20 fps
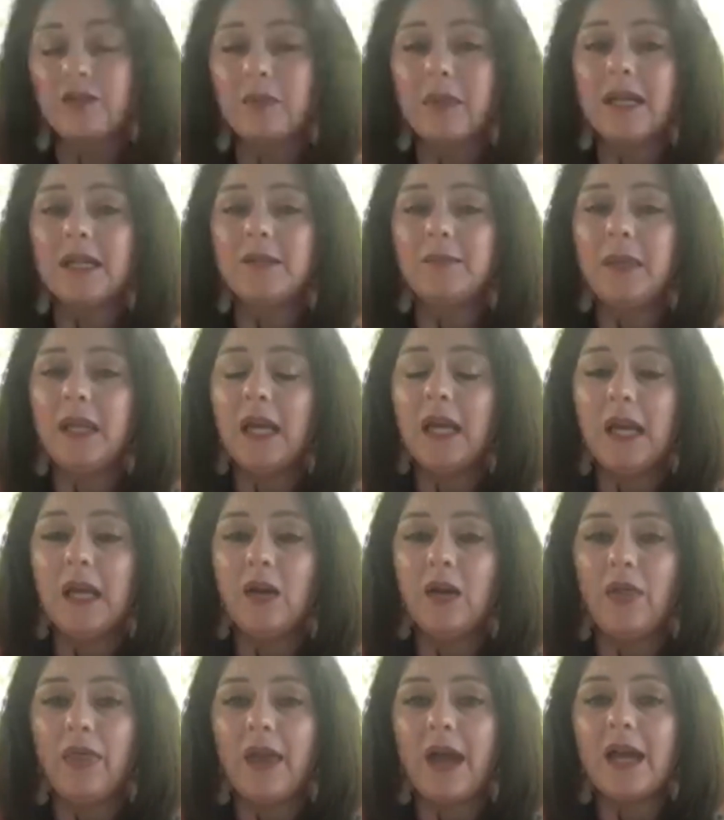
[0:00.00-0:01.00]
SBA
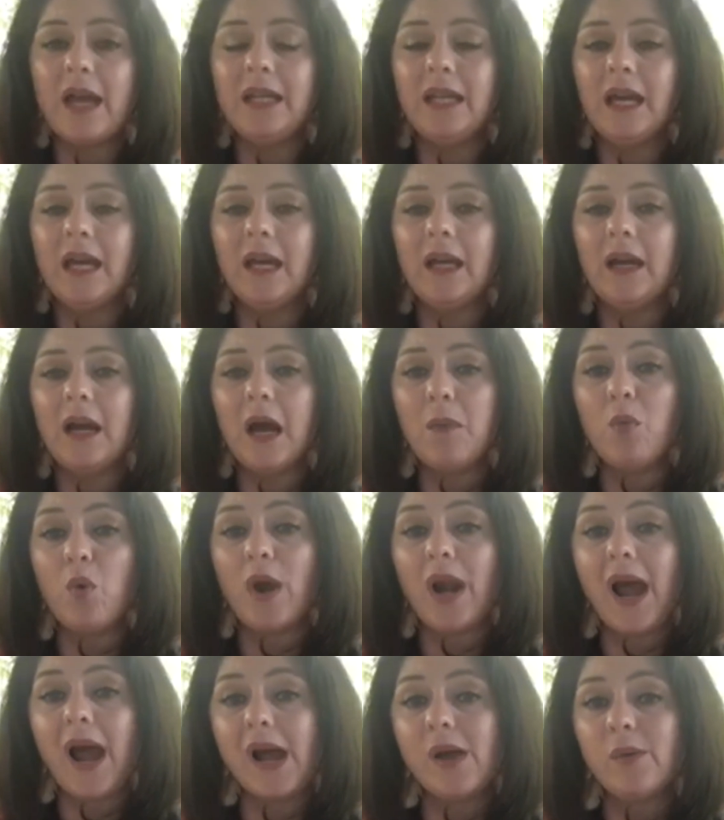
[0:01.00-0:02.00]
on that yet.
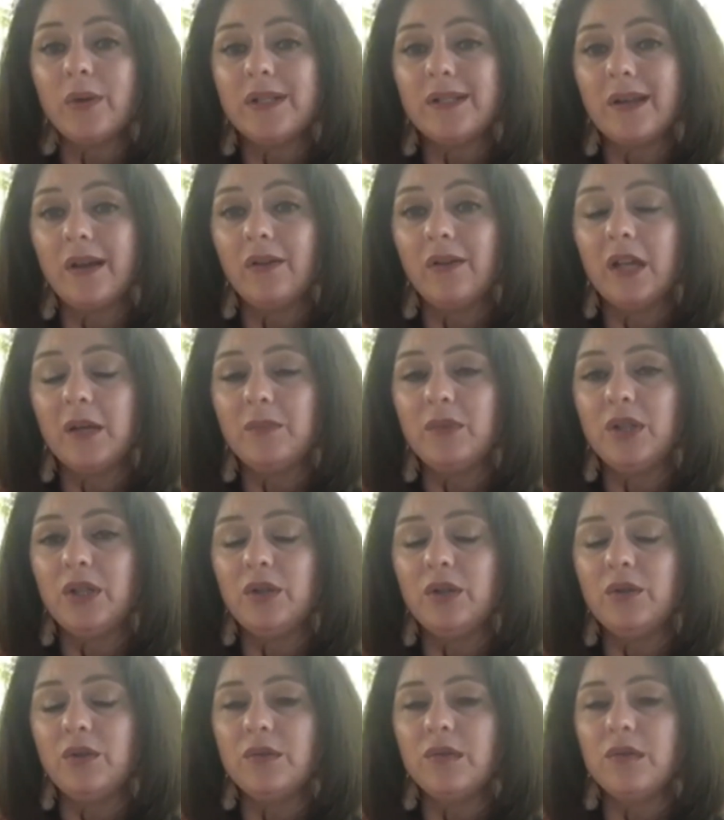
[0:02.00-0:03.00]
What I would tell him to
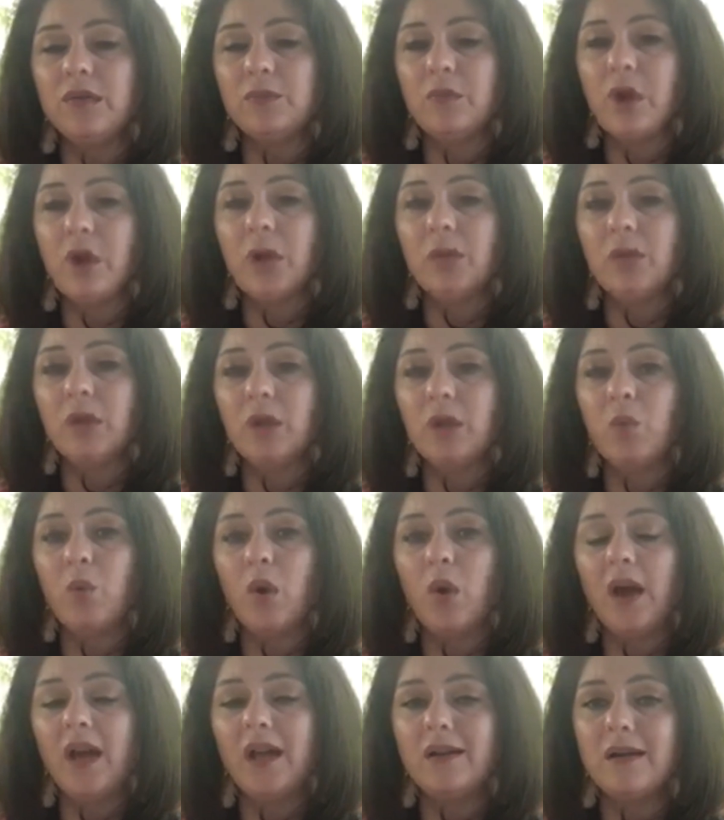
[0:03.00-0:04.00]
use is probably
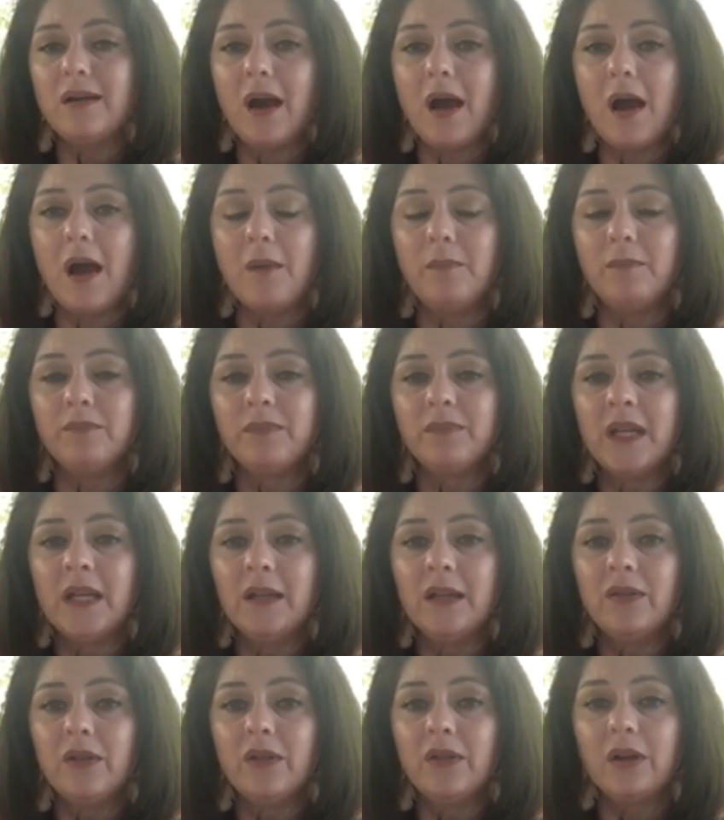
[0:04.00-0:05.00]
what
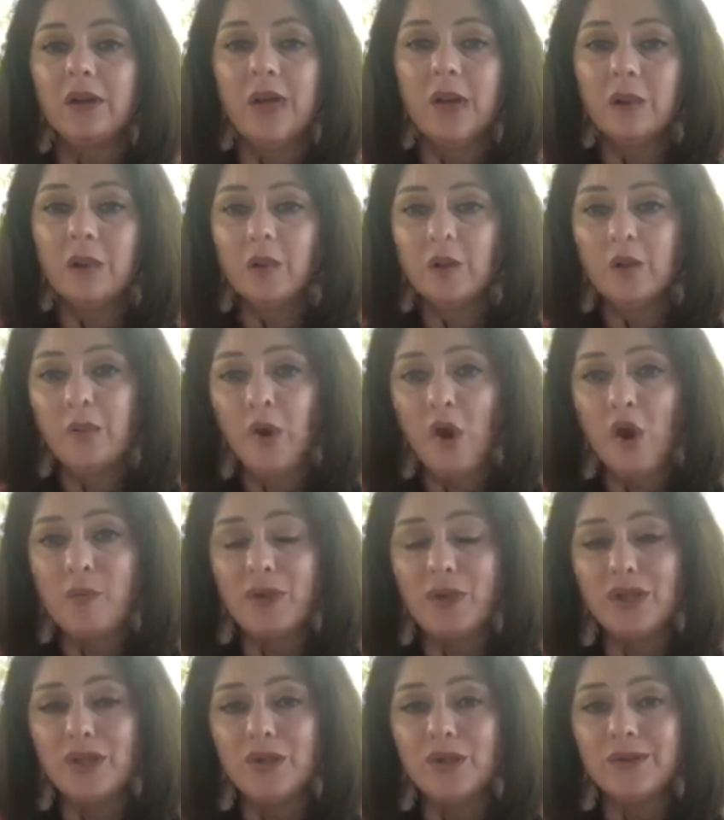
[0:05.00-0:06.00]
the Labor
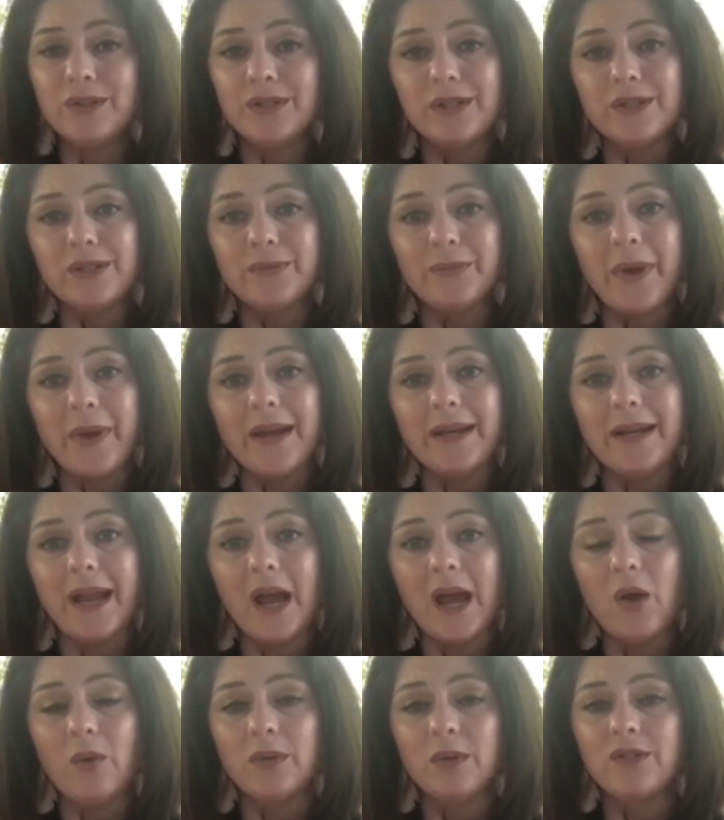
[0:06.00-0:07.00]
Department uses right
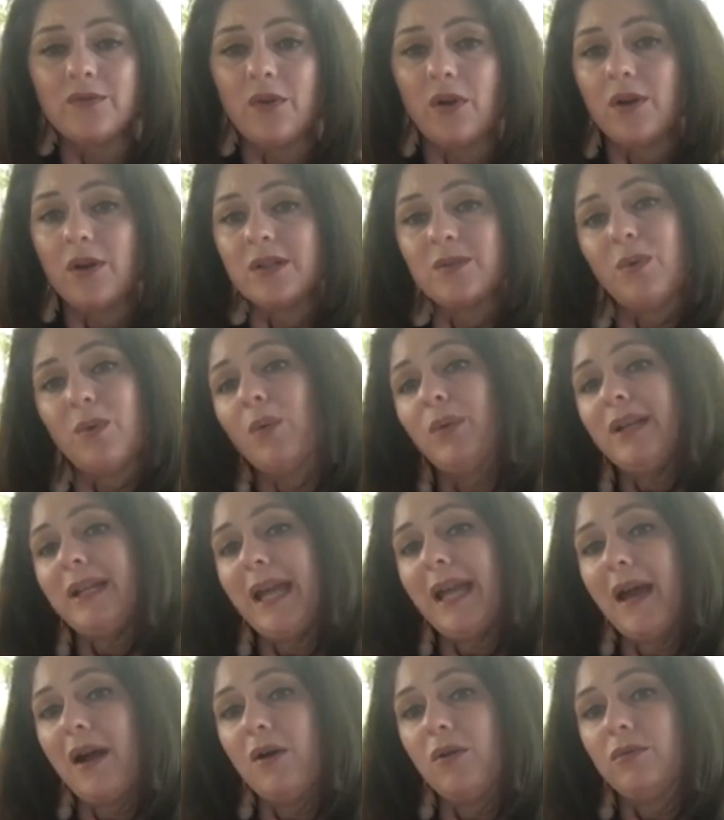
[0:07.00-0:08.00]
now as far as what would
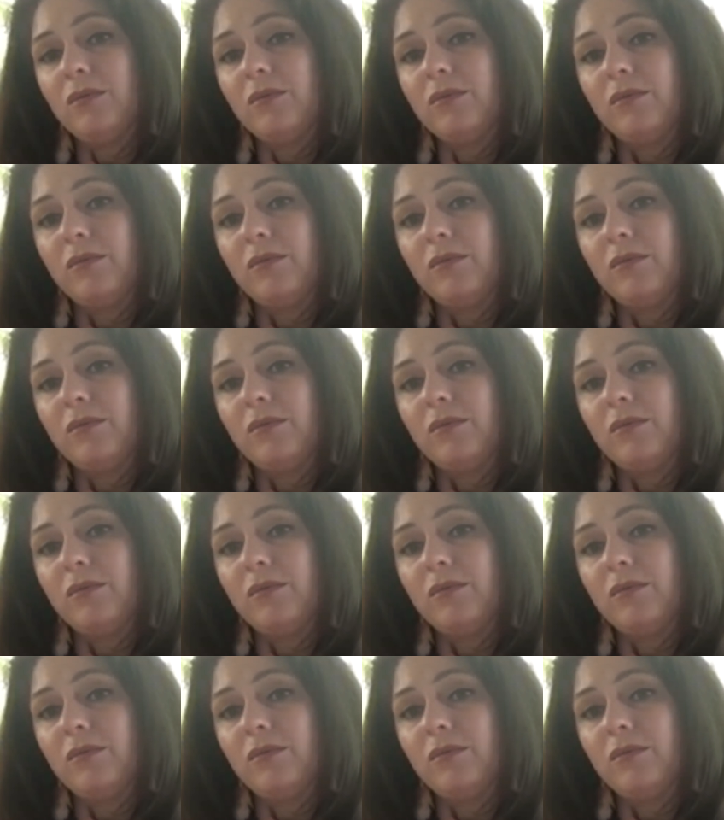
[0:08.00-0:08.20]
count